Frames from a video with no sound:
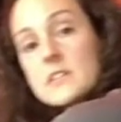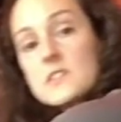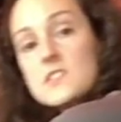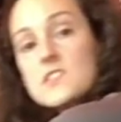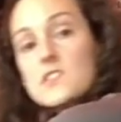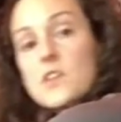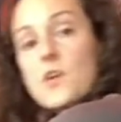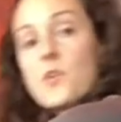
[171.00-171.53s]

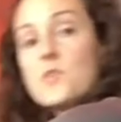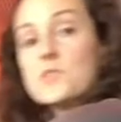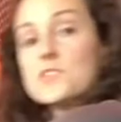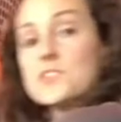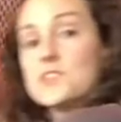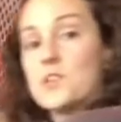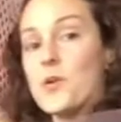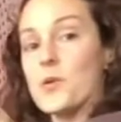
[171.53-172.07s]
slow
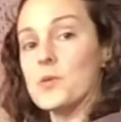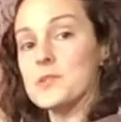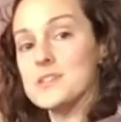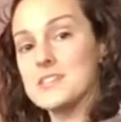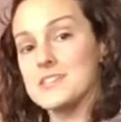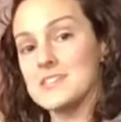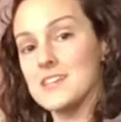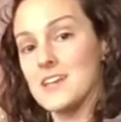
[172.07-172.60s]

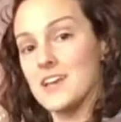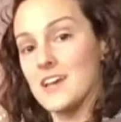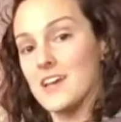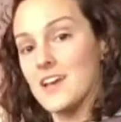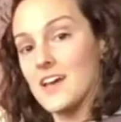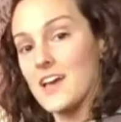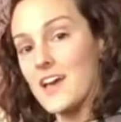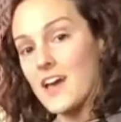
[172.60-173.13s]
strokes,
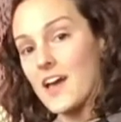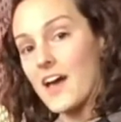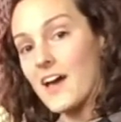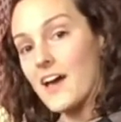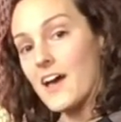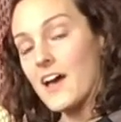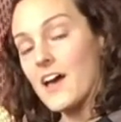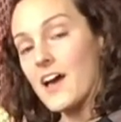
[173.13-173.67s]

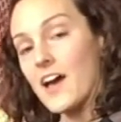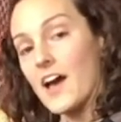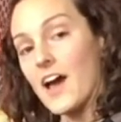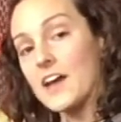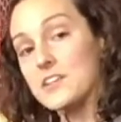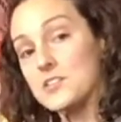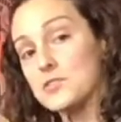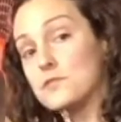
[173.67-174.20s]

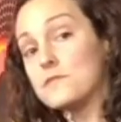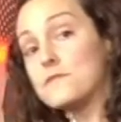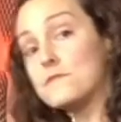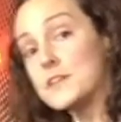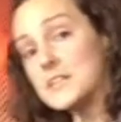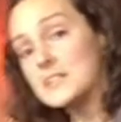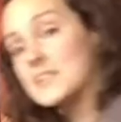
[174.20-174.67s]
and you'll feel